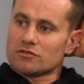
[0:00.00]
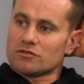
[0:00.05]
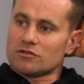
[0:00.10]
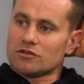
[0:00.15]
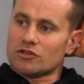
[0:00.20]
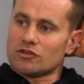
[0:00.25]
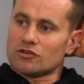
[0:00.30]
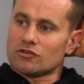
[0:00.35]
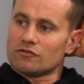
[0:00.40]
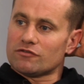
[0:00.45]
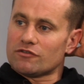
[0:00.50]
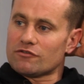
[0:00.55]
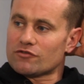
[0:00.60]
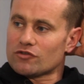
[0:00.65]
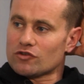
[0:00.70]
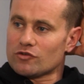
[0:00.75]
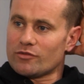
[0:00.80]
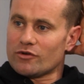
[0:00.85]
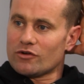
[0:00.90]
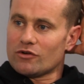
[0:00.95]
You know, mm. for
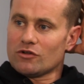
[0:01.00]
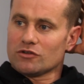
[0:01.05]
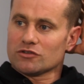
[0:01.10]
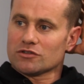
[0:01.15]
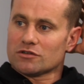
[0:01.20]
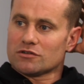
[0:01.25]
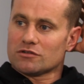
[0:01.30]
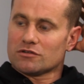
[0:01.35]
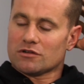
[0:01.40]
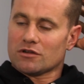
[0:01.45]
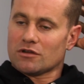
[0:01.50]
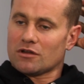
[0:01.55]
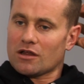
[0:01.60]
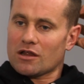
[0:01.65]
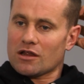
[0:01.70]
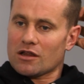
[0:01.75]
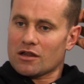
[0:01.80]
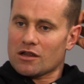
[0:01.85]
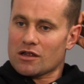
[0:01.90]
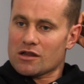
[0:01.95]
three balls and
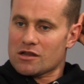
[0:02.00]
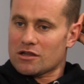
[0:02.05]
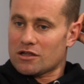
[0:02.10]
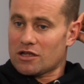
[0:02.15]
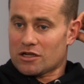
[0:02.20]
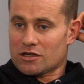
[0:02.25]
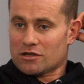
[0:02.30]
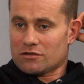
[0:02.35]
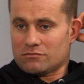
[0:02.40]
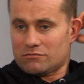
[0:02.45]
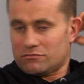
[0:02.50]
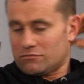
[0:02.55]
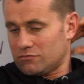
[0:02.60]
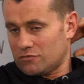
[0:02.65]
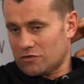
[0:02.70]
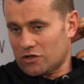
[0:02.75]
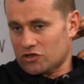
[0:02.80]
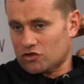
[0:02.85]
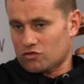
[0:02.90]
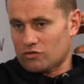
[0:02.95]
uh, and
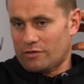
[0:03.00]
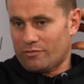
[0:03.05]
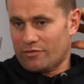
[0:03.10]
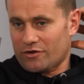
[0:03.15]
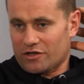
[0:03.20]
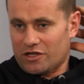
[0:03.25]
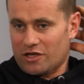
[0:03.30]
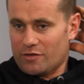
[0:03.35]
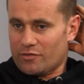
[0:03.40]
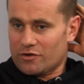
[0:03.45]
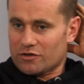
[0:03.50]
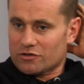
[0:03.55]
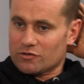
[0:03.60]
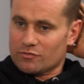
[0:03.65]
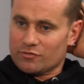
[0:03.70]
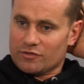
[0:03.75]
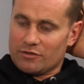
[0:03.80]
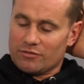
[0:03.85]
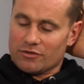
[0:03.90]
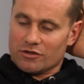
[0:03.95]
a sweeper keeper, some
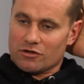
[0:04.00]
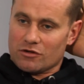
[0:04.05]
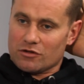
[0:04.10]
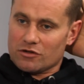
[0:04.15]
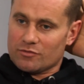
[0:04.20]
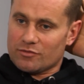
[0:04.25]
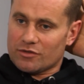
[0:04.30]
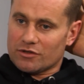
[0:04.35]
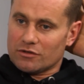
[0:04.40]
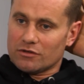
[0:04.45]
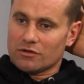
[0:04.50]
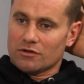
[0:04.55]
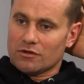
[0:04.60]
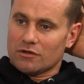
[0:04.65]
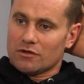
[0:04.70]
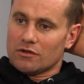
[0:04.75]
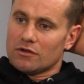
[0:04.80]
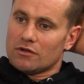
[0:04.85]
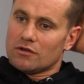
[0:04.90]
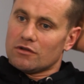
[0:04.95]
people call it, but
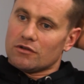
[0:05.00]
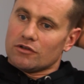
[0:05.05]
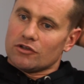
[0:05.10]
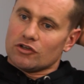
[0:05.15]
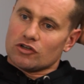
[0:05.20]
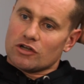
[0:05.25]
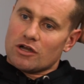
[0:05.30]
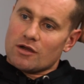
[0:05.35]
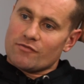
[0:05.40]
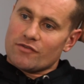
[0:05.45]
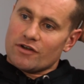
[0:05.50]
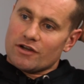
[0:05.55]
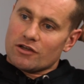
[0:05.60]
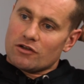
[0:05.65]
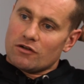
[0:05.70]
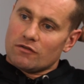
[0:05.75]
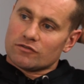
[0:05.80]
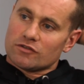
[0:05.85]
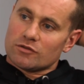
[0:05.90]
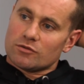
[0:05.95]
you know, I'm very
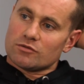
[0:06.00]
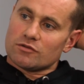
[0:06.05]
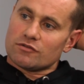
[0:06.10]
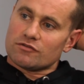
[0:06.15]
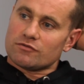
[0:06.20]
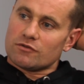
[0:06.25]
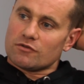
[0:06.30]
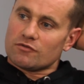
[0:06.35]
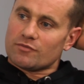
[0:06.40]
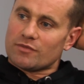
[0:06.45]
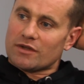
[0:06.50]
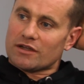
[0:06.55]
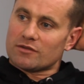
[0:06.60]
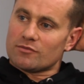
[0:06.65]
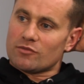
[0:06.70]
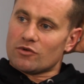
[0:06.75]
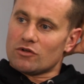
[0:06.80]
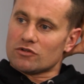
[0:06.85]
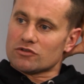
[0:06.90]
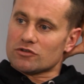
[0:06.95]
comfortable with, with mm. picking
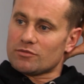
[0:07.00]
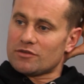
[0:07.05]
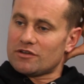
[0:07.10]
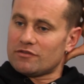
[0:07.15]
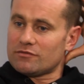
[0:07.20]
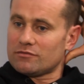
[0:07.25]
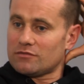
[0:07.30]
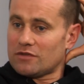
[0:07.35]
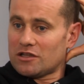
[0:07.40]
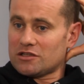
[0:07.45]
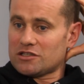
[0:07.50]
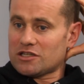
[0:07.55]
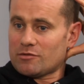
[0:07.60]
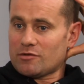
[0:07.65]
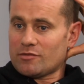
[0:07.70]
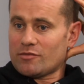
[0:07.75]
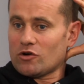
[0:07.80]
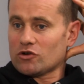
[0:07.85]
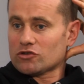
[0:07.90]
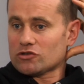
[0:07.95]
balls up even inside the
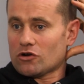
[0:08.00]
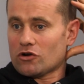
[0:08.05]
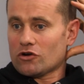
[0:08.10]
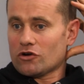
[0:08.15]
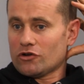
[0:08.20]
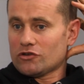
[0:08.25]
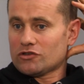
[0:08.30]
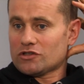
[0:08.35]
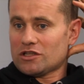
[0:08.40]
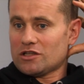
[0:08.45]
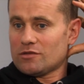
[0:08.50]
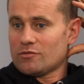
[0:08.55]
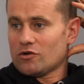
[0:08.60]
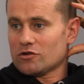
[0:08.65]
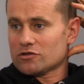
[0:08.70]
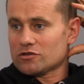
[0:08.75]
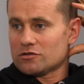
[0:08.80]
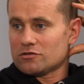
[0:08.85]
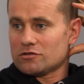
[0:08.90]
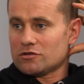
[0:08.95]
box or outside the
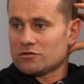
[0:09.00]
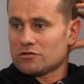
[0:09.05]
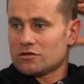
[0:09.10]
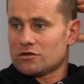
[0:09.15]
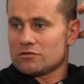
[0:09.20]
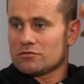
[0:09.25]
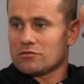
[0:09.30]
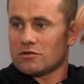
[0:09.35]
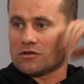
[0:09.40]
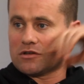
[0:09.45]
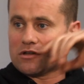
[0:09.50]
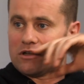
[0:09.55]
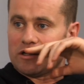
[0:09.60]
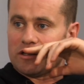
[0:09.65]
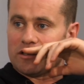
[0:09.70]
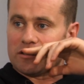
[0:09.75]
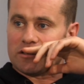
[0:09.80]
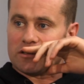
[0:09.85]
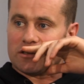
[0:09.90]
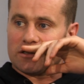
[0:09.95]
box and, and, and mm.
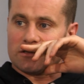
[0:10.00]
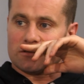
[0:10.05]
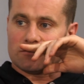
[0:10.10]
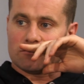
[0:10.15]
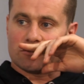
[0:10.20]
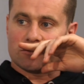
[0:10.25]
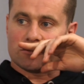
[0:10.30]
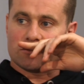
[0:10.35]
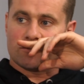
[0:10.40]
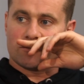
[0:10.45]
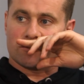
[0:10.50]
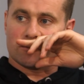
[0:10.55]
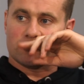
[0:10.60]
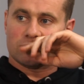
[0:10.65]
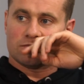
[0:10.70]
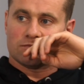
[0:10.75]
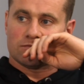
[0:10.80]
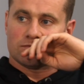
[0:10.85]
clearing your lines, which is important.